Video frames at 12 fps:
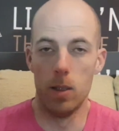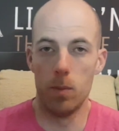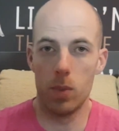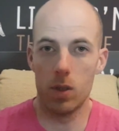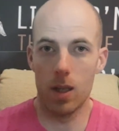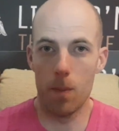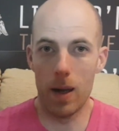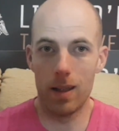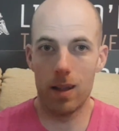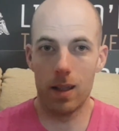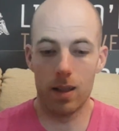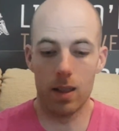because I might
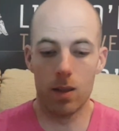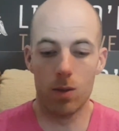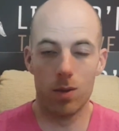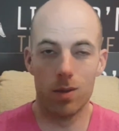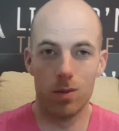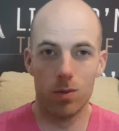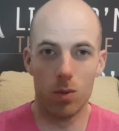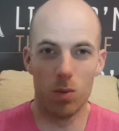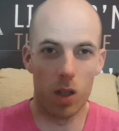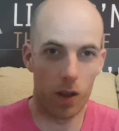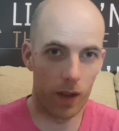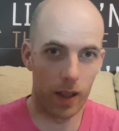think that, well,
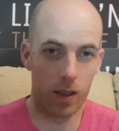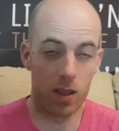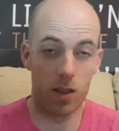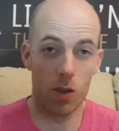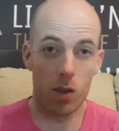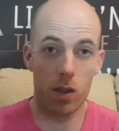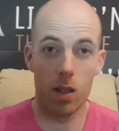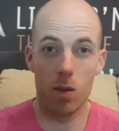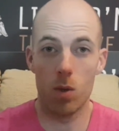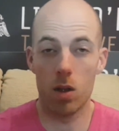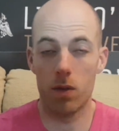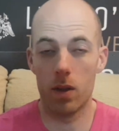what if I get stuck there?
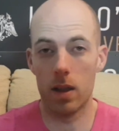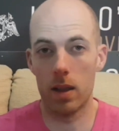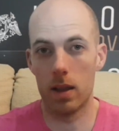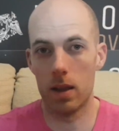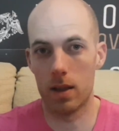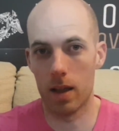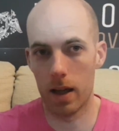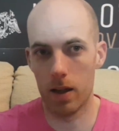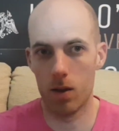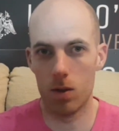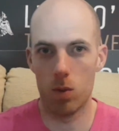What if I get tired?